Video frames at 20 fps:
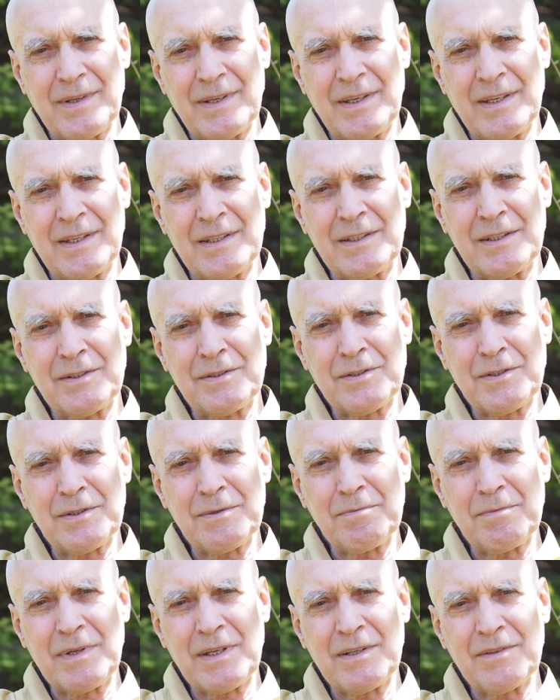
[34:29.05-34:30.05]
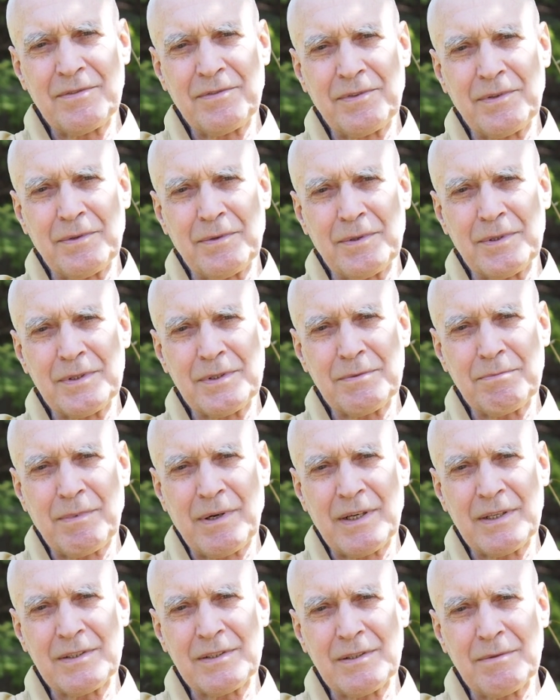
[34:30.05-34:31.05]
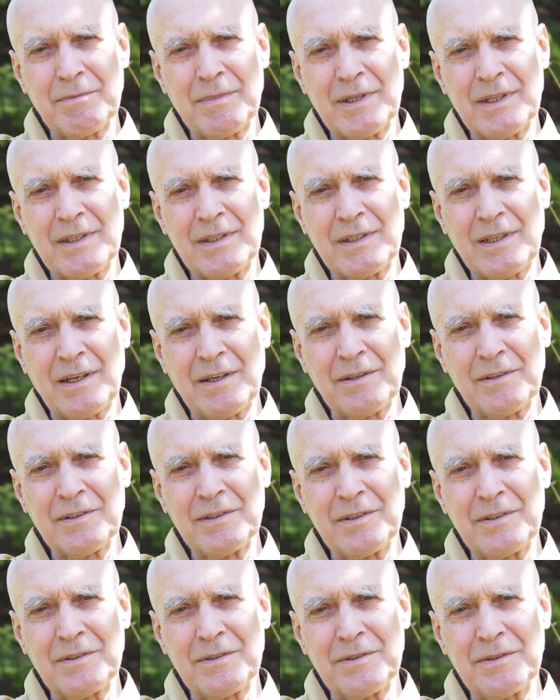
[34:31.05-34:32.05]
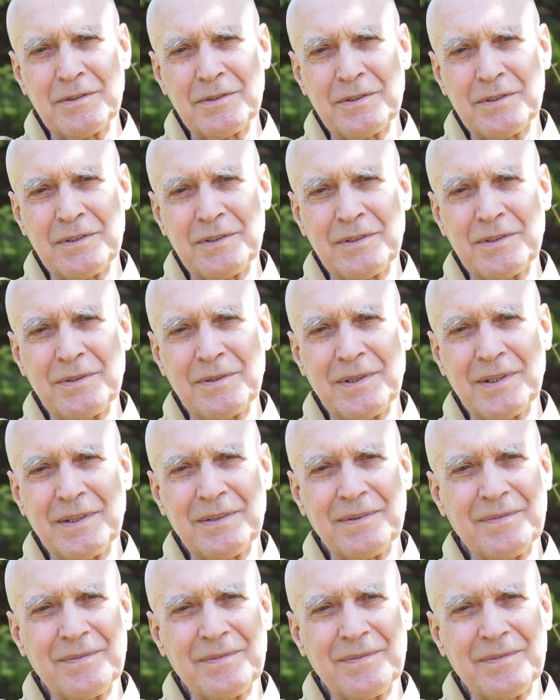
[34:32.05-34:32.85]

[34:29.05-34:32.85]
And you shouldn't be influenced by somebody telling you should do it.